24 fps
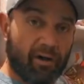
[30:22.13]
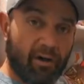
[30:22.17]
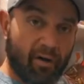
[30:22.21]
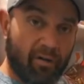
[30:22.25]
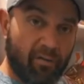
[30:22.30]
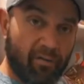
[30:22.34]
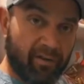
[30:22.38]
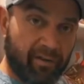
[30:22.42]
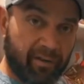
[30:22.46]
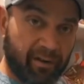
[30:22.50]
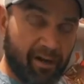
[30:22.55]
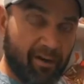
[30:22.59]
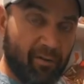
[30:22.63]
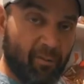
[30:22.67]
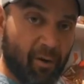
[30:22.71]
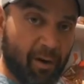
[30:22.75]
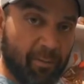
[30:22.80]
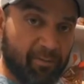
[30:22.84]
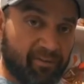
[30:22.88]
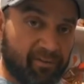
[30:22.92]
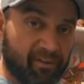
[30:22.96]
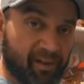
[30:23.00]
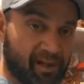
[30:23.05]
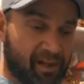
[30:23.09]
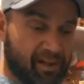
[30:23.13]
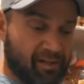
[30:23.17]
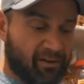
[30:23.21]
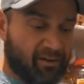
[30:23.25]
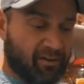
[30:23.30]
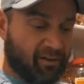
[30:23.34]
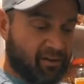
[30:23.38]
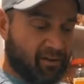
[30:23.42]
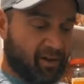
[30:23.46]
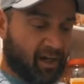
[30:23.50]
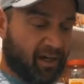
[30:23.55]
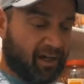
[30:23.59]
to go over to their website, you
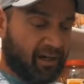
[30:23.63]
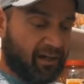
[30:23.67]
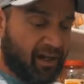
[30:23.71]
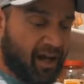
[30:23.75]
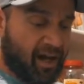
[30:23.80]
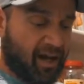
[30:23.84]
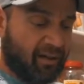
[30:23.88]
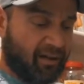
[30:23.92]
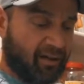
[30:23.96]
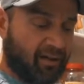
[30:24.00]
can check it out.